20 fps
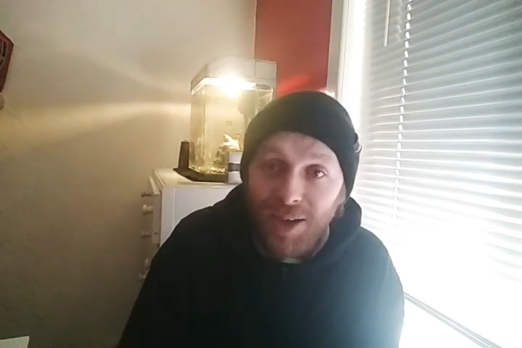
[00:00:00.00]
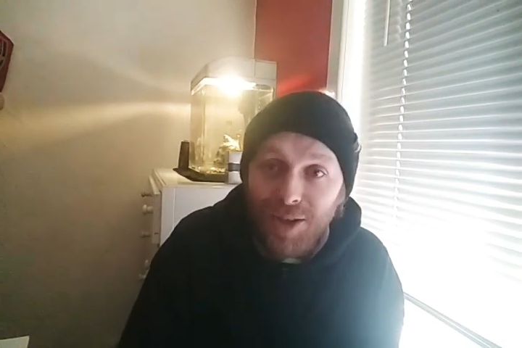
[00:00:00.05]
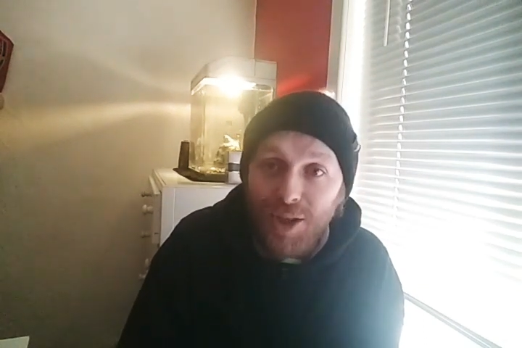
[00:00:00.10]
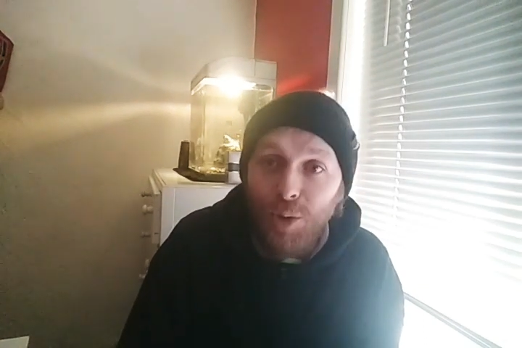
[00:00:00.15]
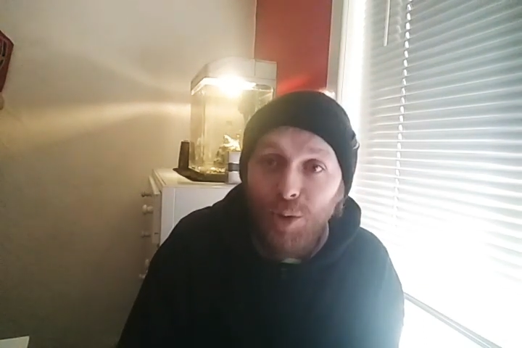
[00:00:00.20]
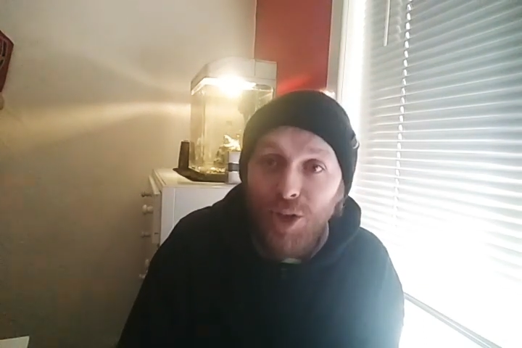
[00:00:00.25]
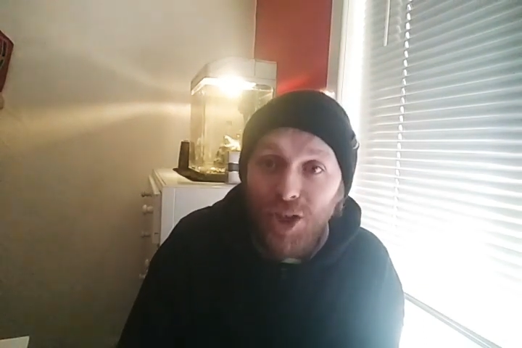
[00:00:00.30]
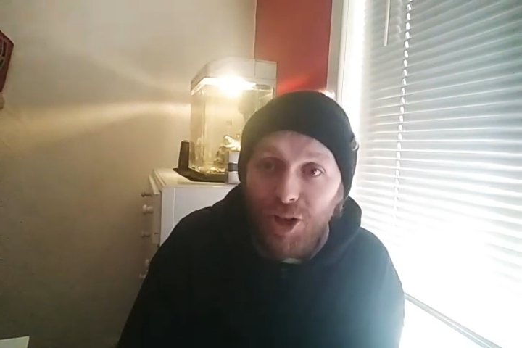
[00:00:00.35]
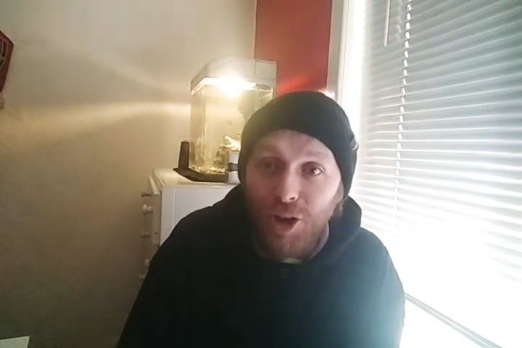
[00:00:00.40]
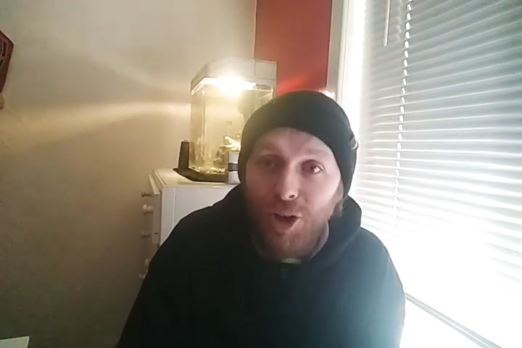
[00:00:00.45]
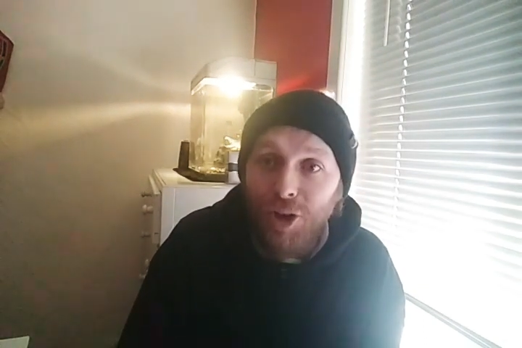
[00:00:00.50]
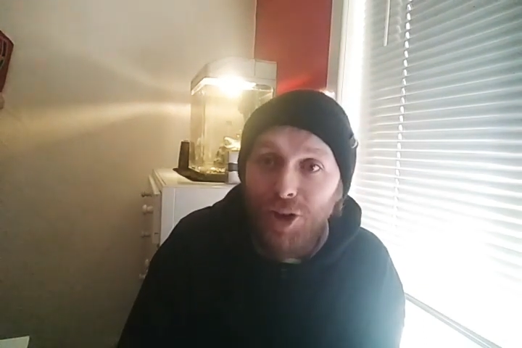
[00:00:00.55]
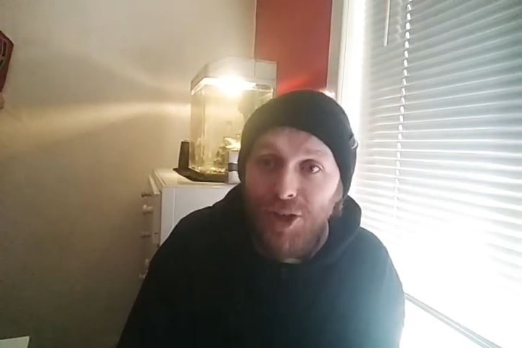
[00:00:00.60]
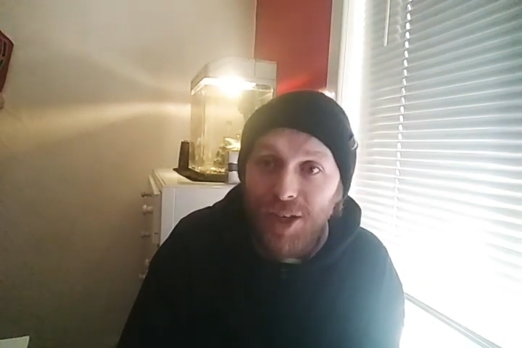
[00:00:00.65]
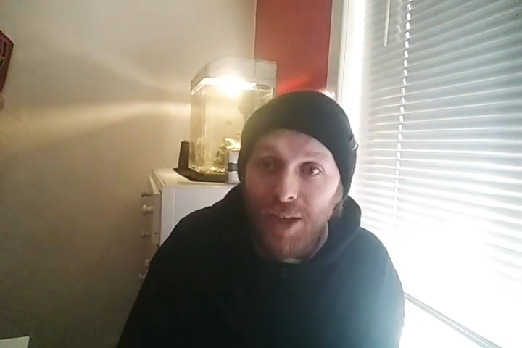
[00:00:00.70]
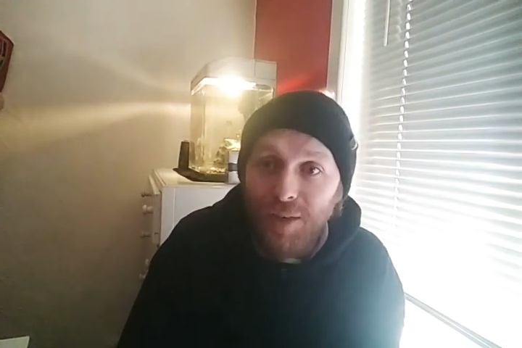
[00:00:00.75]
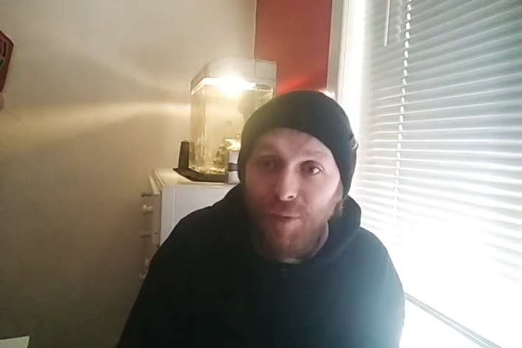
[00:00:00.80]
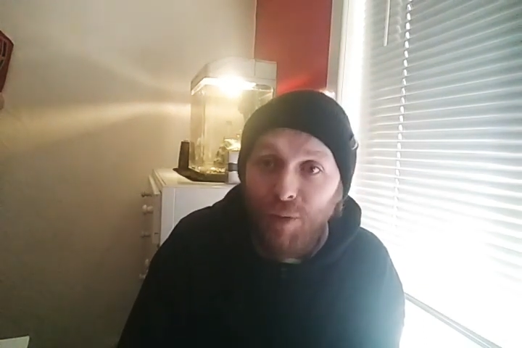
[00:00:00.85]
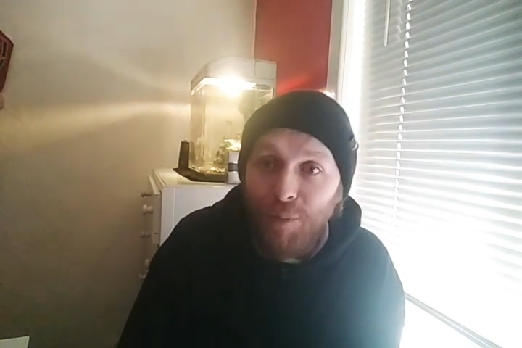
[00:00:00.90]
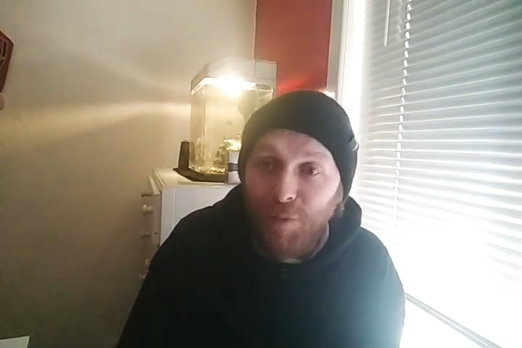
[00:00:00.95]
And that's what I had
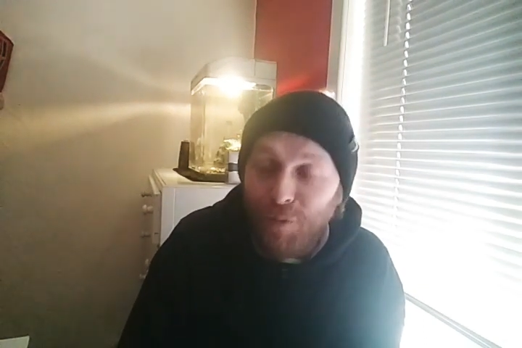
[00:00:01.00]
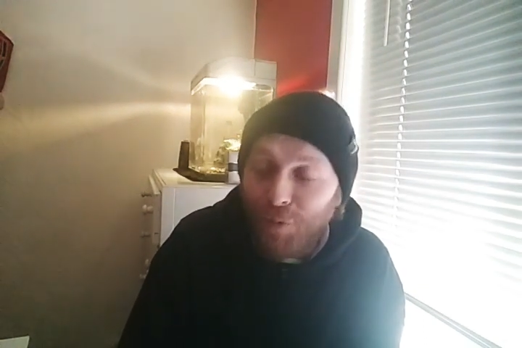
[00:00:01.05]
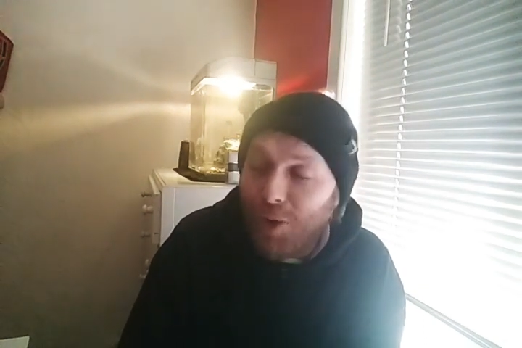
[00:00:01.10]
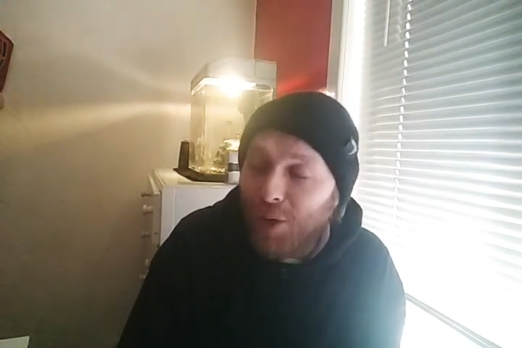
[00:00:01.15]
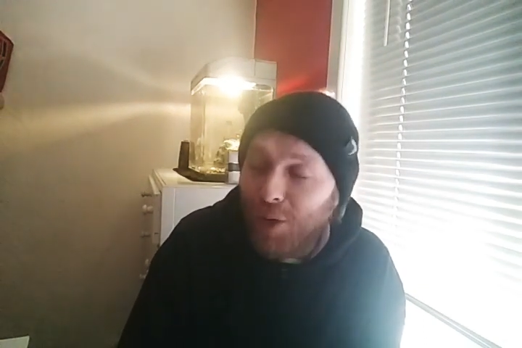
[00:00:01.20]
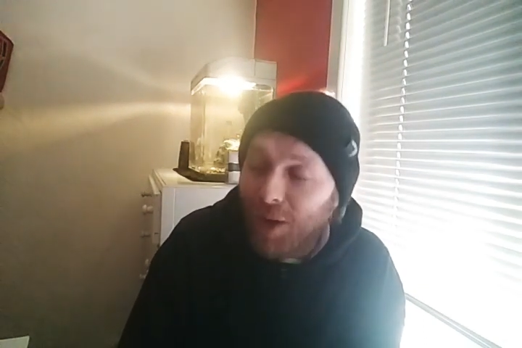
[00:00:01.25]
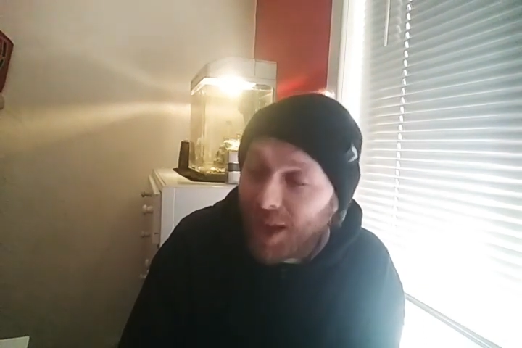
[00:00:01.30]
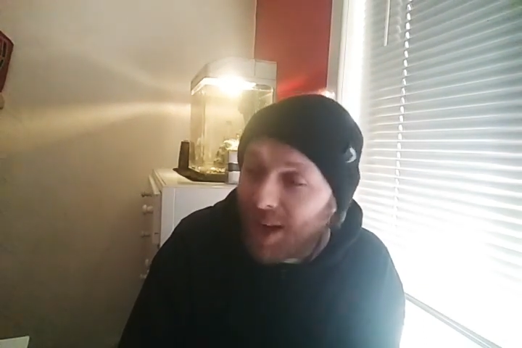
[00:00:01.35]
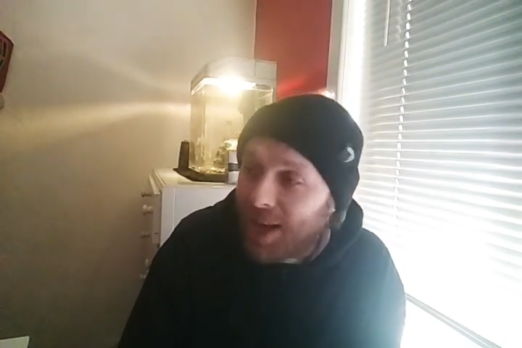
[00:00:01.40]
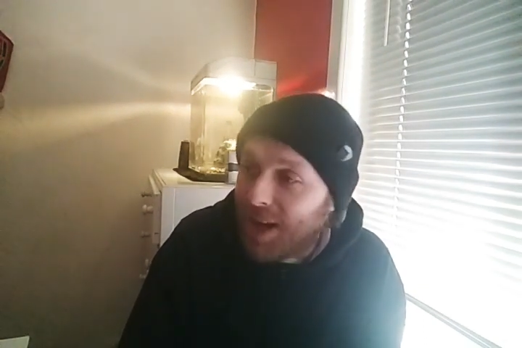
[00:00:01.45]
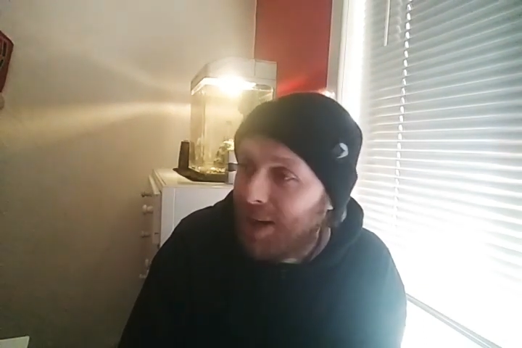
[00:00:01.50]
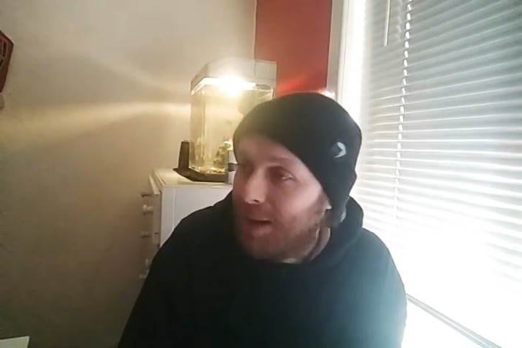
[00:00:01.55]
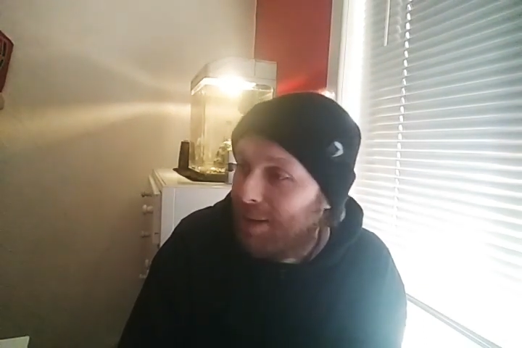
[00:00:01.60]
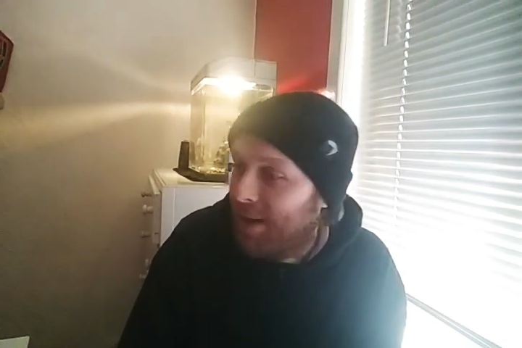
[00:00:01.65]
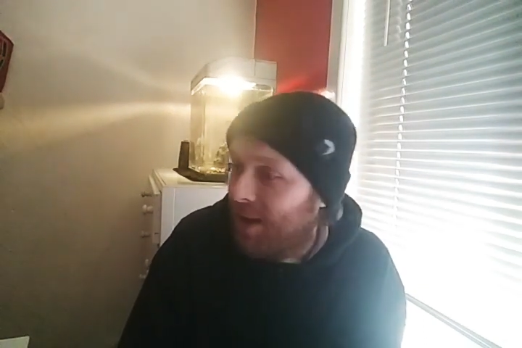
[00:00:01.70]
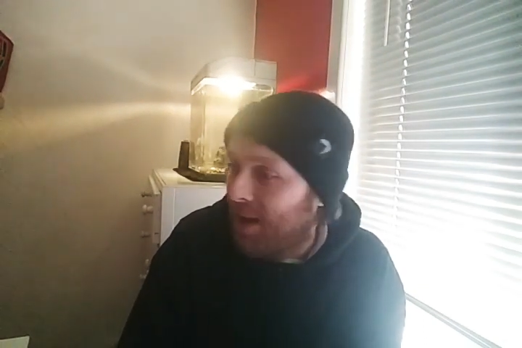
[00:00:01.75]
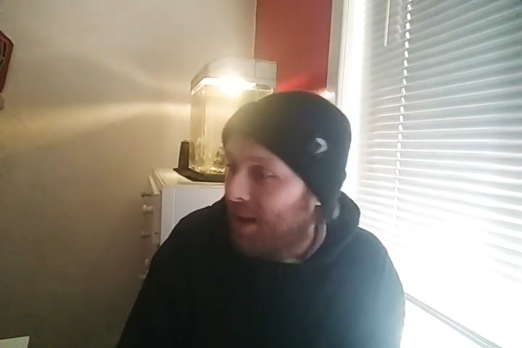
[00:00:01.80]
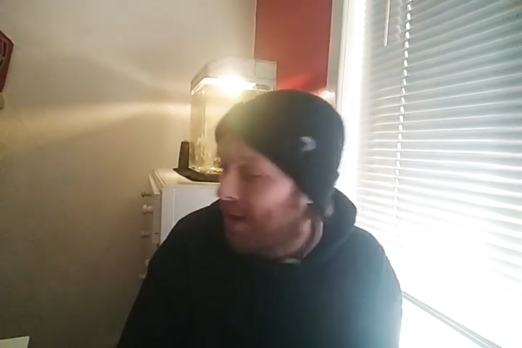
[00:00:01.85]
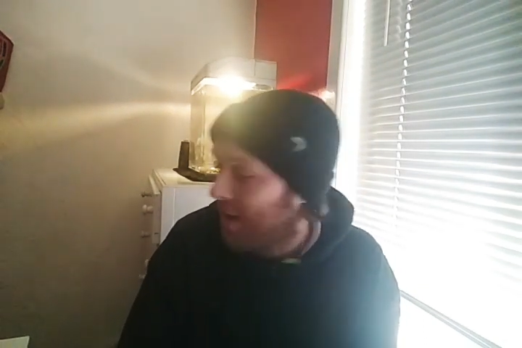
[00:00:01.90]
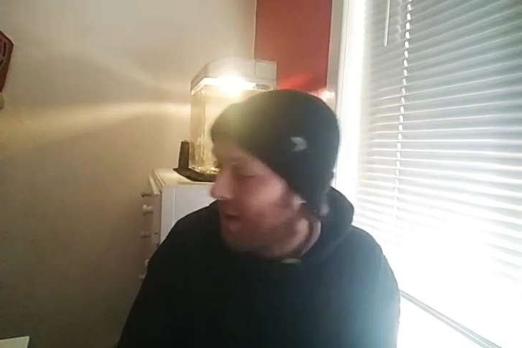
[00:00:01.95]
to laugh. He's coming out
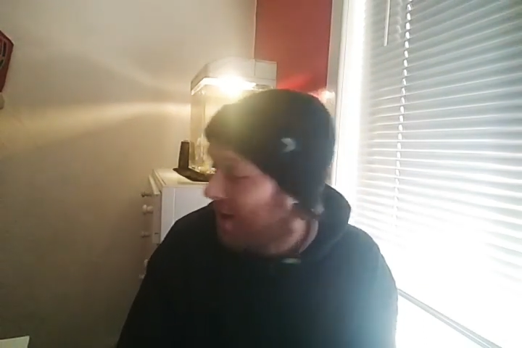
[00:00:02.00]
saying,